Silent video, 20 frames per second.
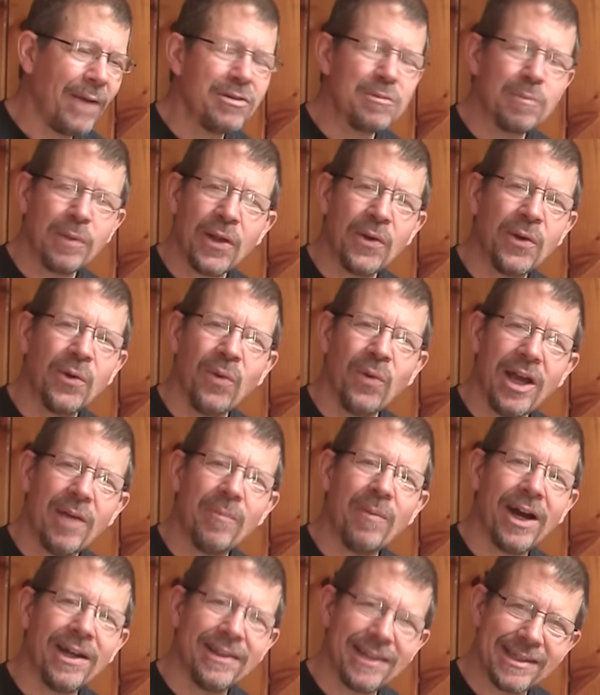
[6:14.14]
was blown away
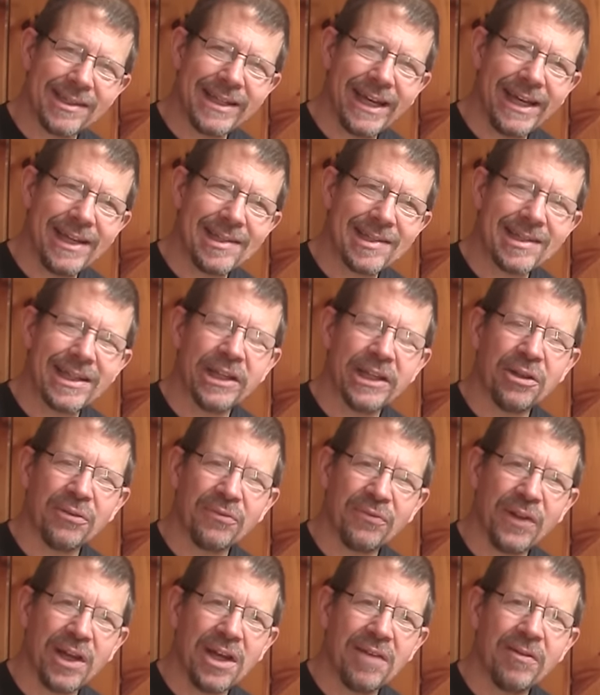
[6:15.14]
by the taste and the
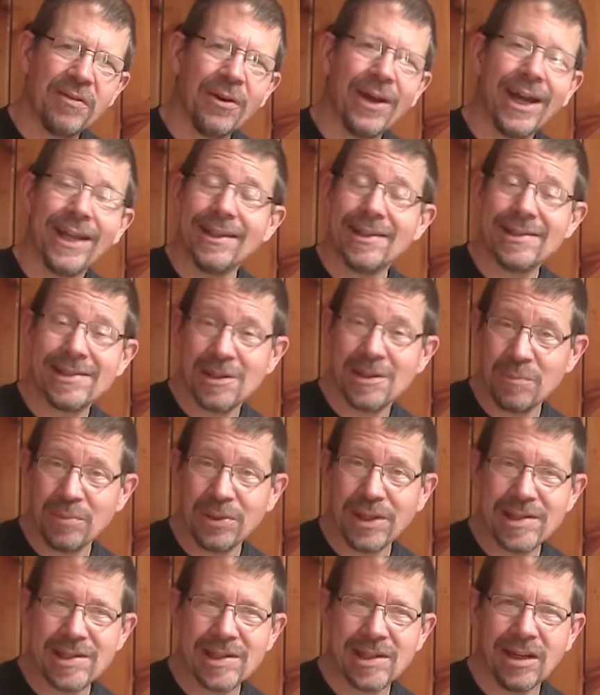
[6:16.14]
flavor and the
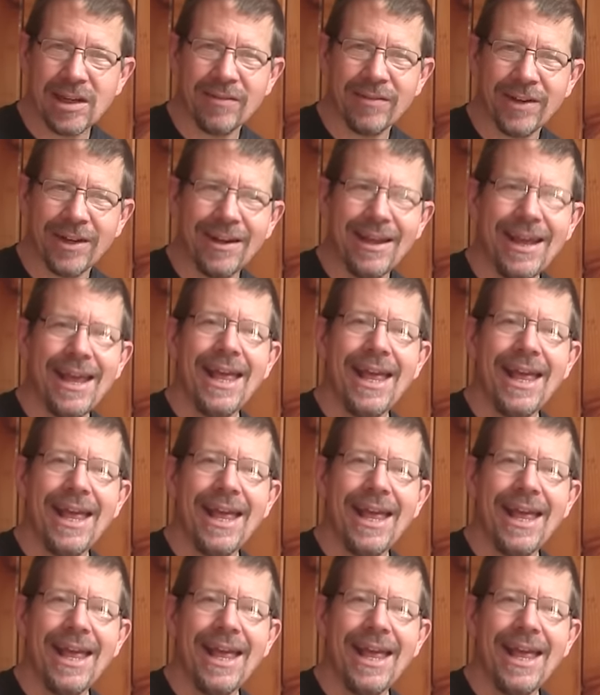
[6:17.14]
simplicity of it.